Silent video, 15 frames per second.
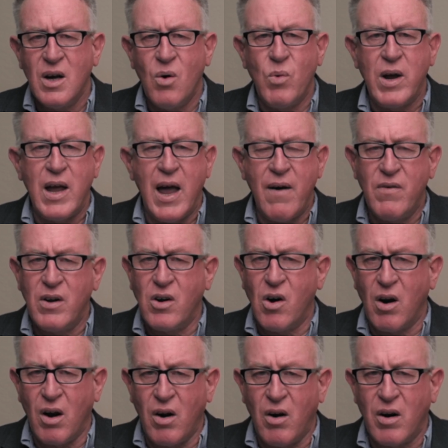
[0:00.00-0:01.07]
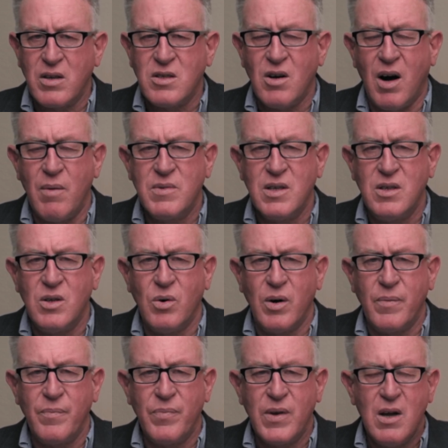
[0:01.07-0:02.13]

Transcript: We haven't got a lot of time to do it.